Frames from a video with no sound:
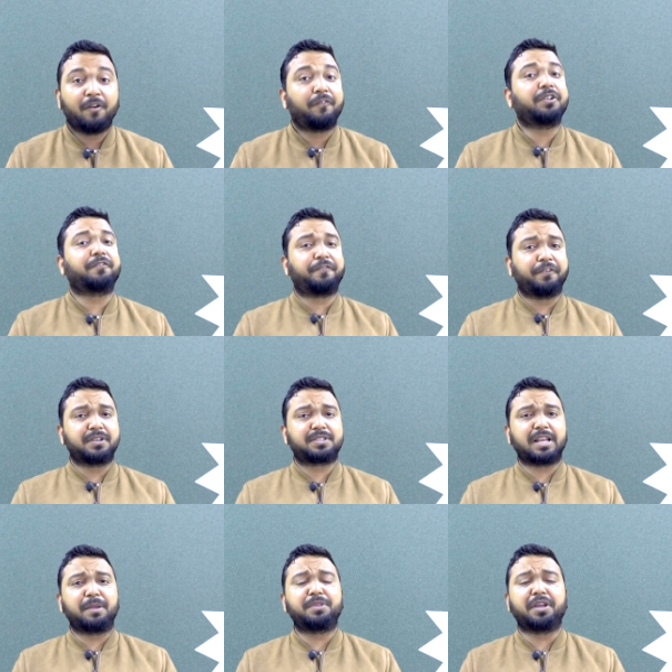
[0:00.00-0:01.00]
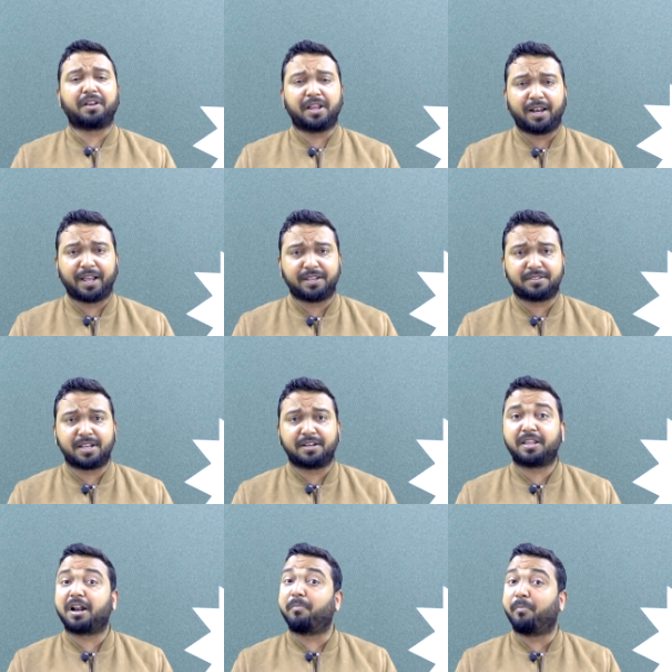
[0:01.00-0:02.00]
For the first time they realized that
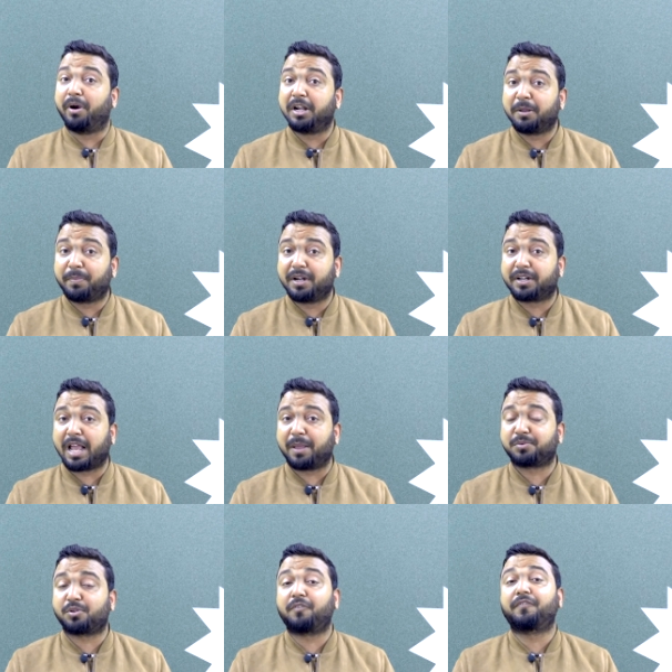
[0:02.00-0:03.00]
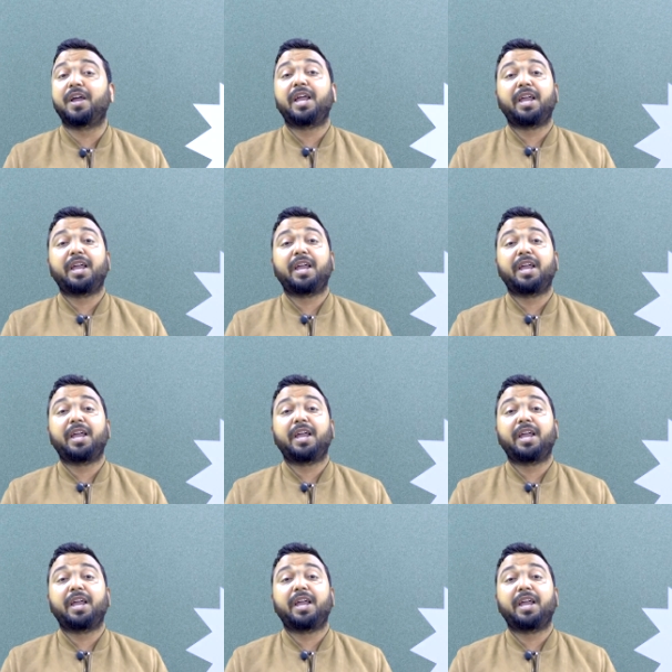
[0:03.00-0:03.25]
there are multiple types of